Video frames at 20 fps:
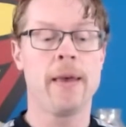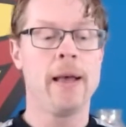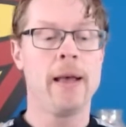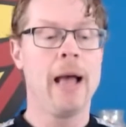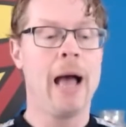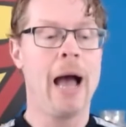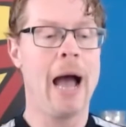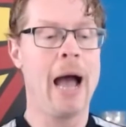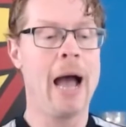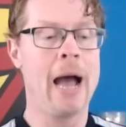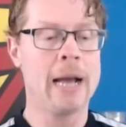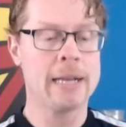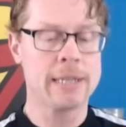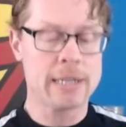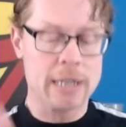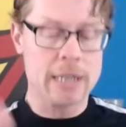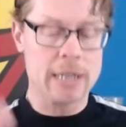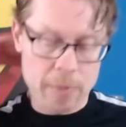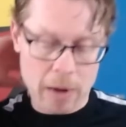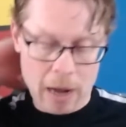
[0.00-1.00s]
And
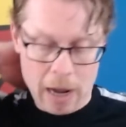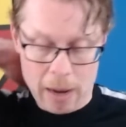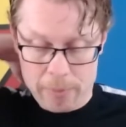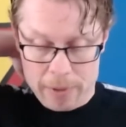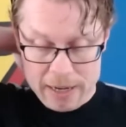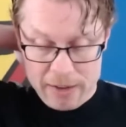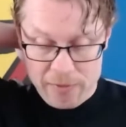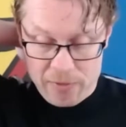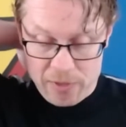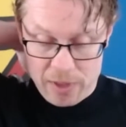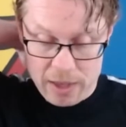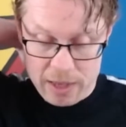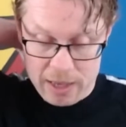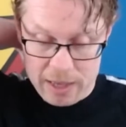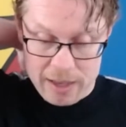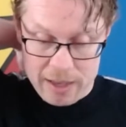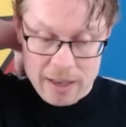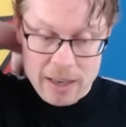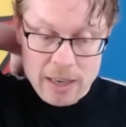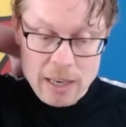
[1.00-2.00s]
I believe that
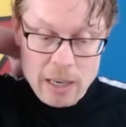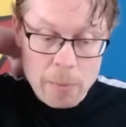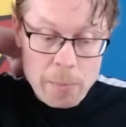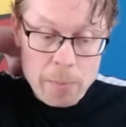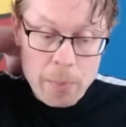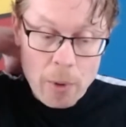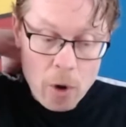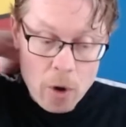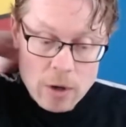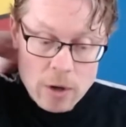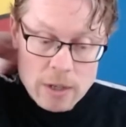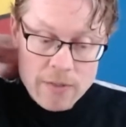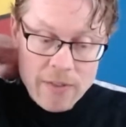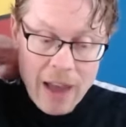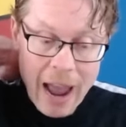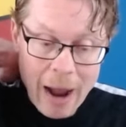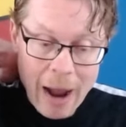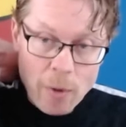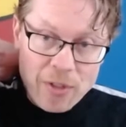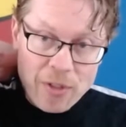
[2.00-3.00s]
you're bored of how
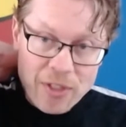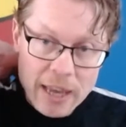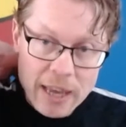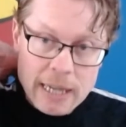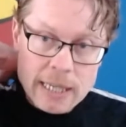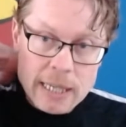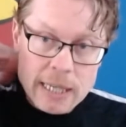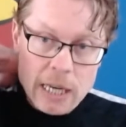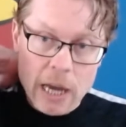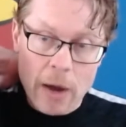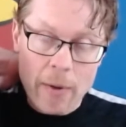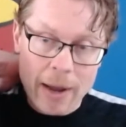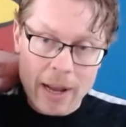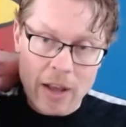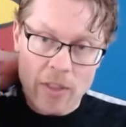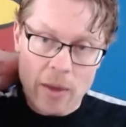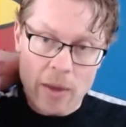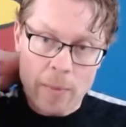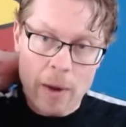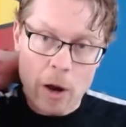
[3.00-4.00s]
things are going at the
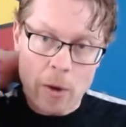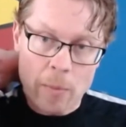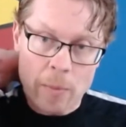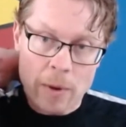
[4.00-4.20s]
moment,